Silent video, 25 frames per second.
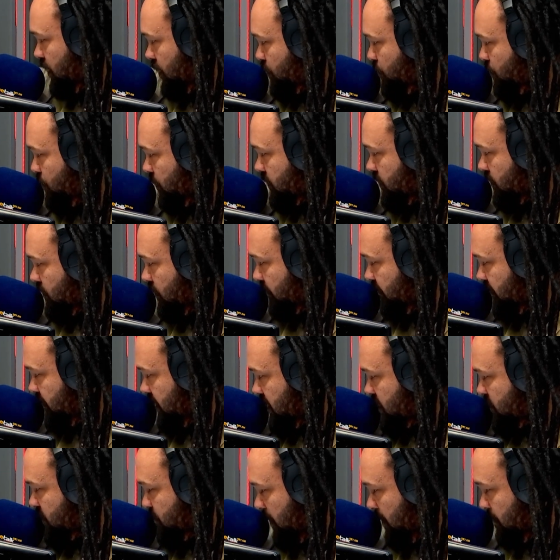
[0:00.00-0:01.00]
acquittal of
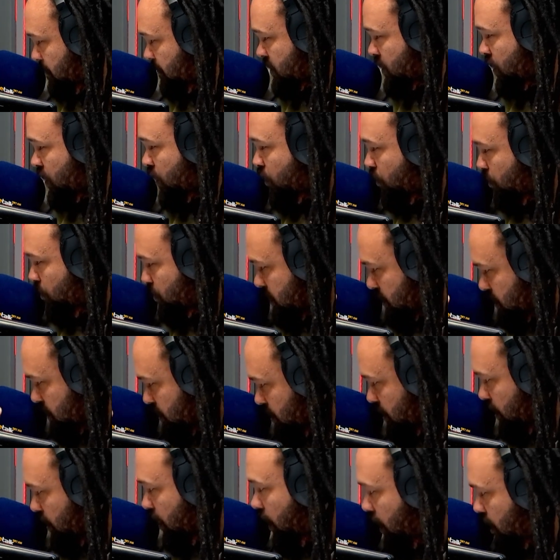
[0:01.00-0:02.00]
these members, was
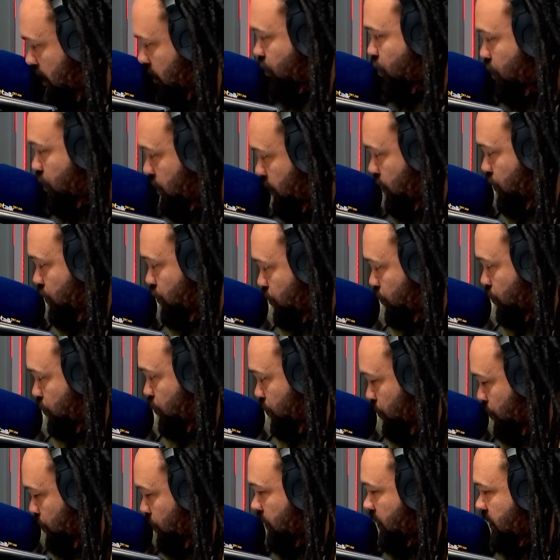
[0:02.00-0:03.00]
largely due
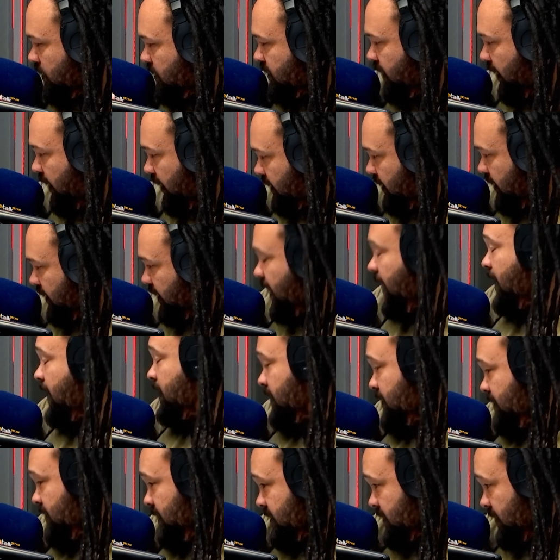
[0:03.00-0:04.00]
to
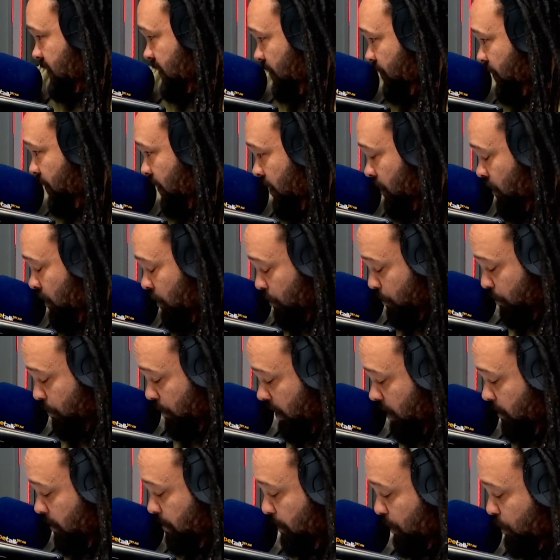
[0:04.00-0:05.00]
technicalities, and if I
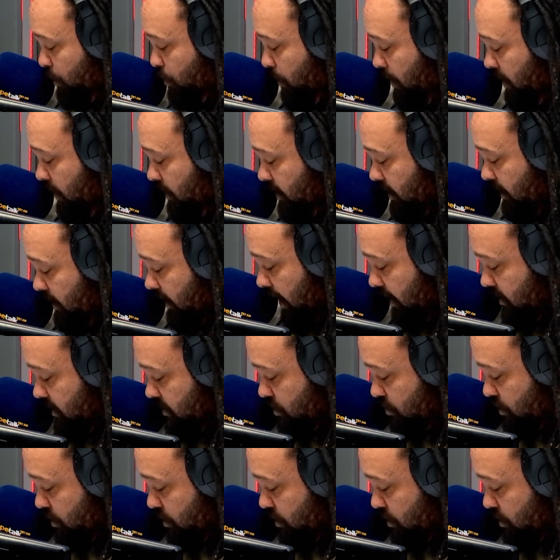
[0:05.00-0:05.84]
read between the lines,